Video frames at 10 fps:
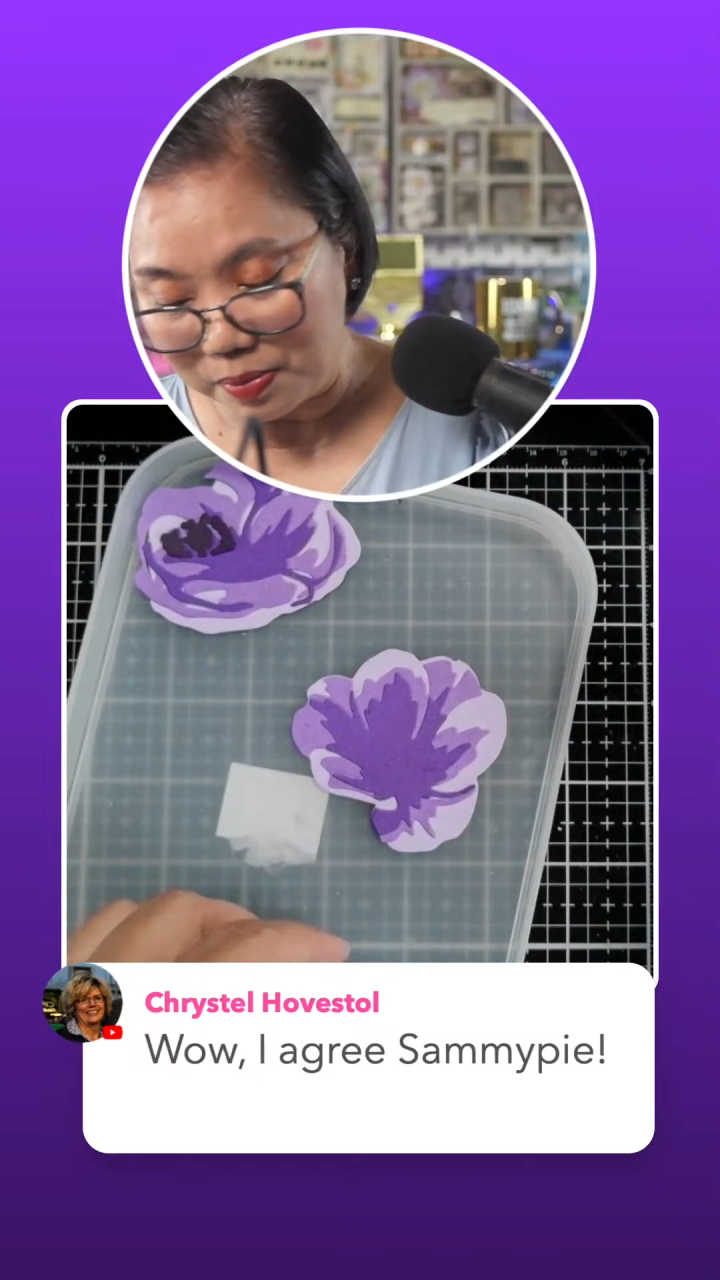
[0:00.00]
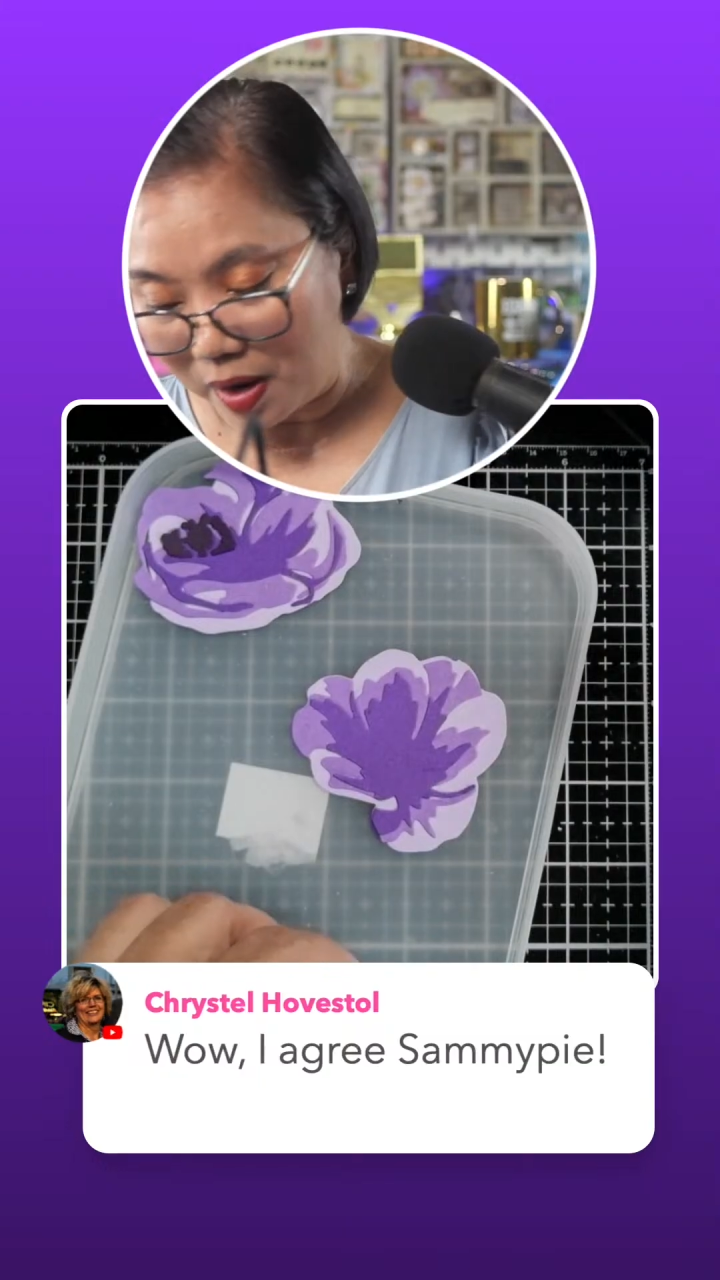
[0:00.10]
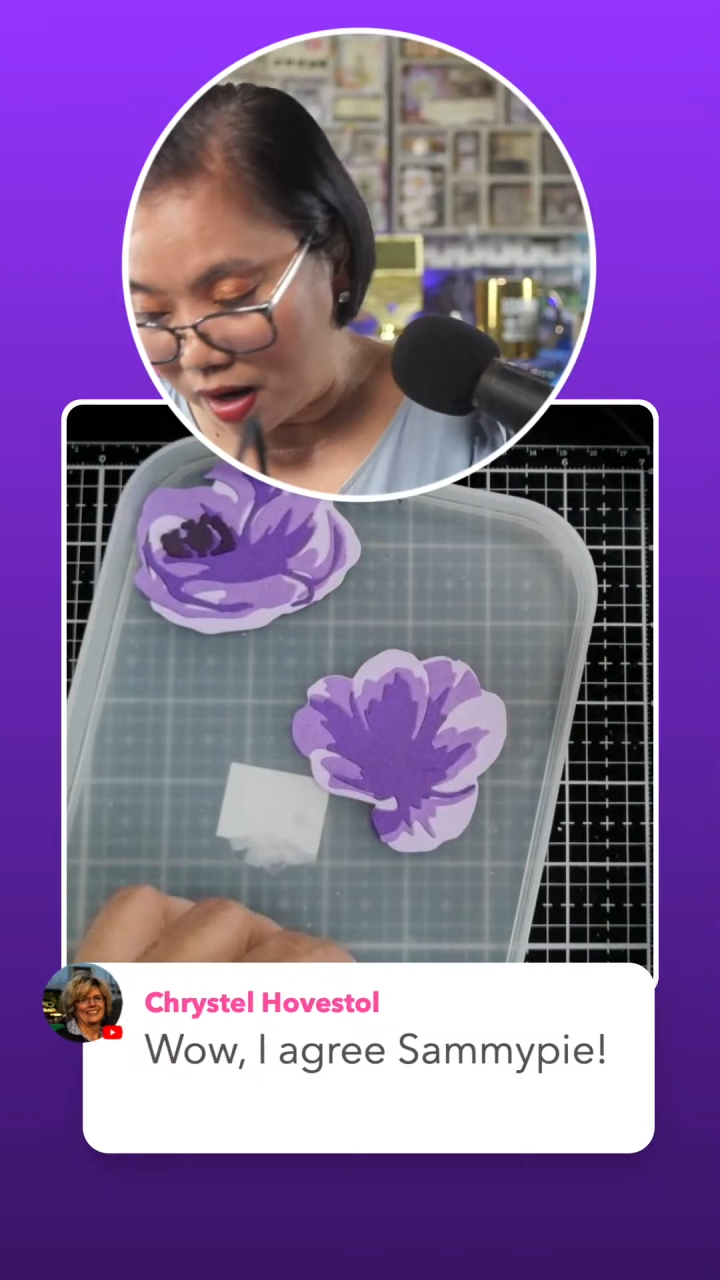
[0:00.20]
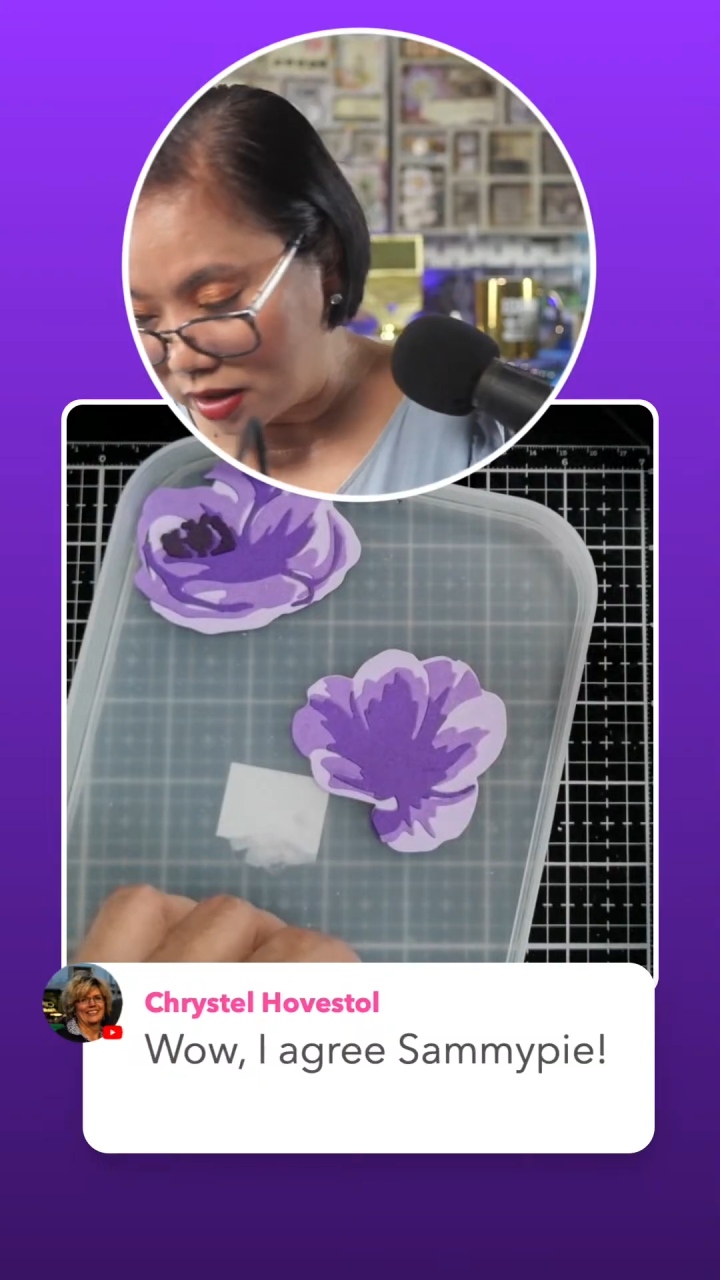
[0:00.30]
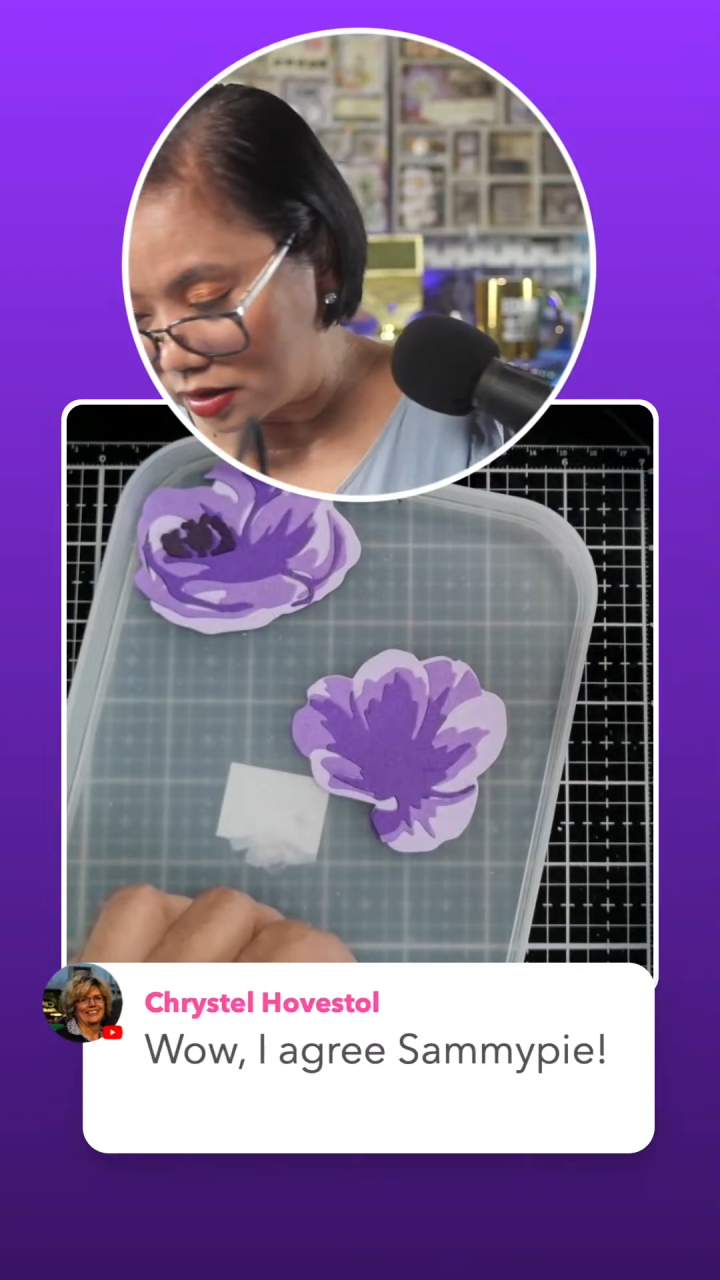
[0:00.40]

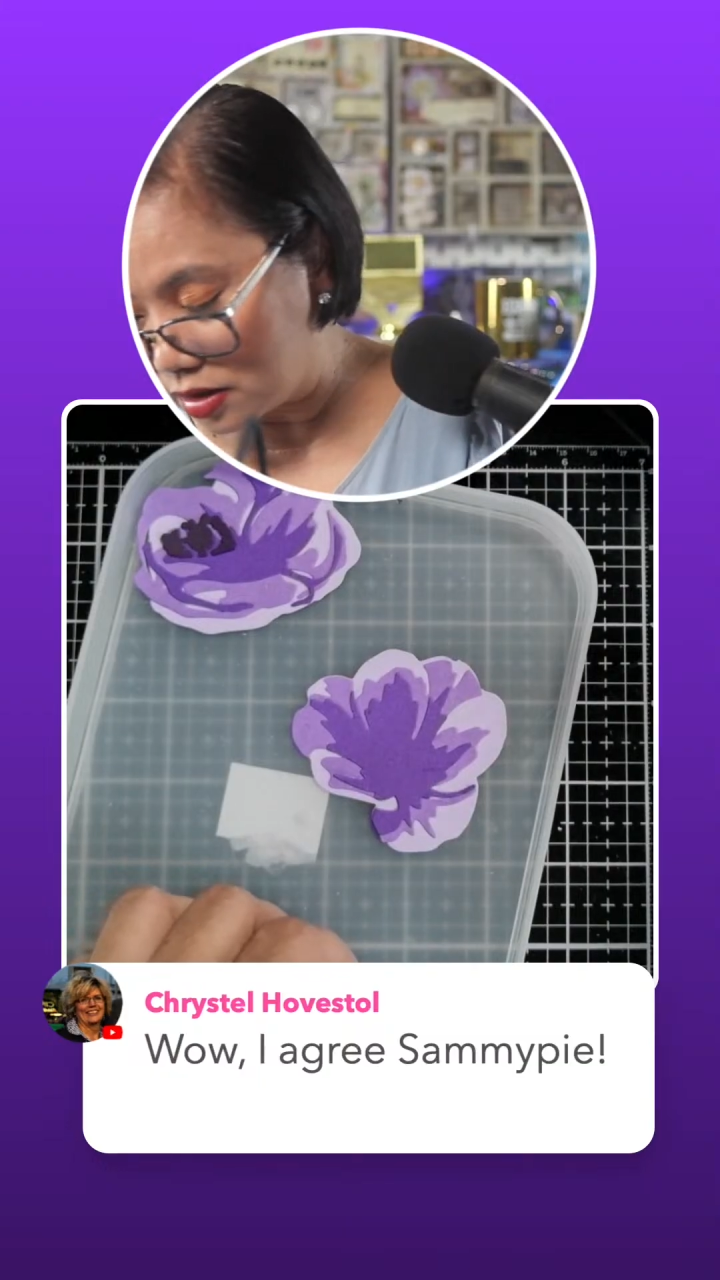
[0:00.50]
part.